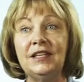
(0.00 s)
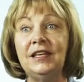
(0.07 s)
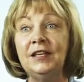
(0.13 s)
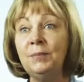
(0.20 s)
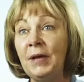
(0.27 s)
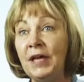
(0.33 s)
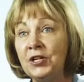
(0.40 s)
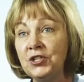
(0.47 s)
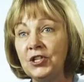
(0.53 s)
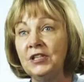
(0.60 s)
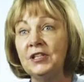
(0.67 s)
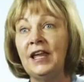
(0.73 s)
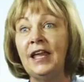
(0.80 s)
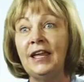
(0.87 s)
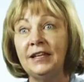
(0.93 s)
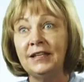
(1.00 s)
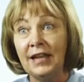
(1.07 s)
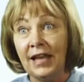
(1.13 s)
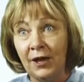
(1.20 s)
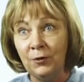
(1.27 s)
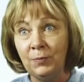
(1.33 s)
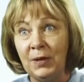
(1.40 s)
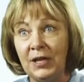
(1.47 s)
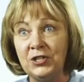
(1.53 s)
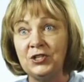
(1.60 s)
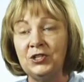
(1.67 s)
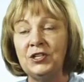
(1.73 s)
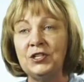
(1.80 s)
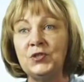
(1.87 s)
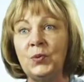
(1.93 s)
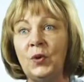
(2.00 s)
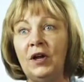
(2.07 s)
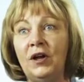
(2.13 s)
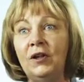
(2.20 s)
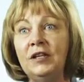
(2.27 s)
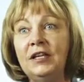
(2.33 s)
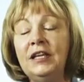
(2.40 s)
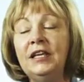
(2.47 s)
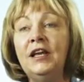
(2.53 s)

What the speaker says: inpatient and outpatient as well,